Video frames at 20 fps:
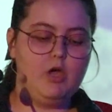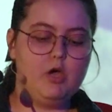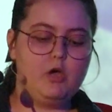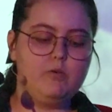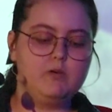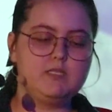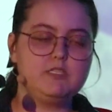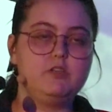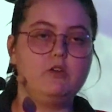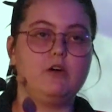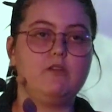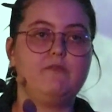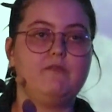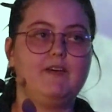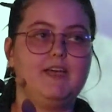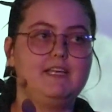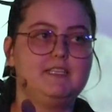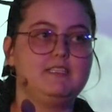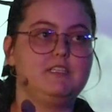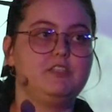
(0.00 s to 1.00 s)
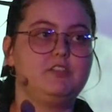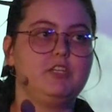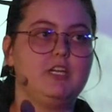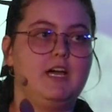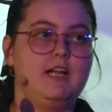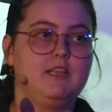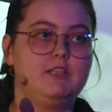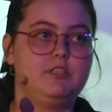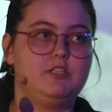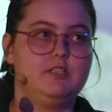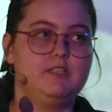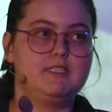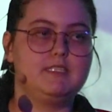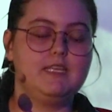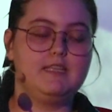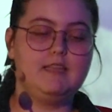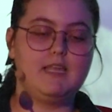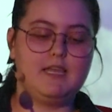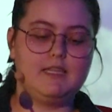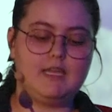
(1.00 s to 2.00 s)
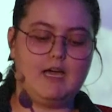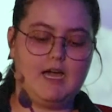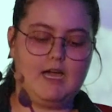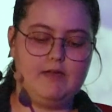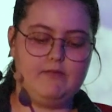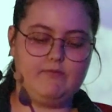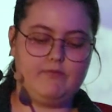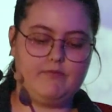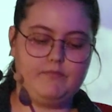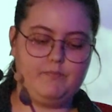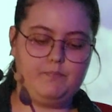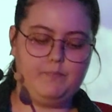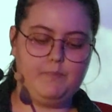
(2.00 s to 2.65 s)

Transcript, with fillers: who has not faced challenges in their life.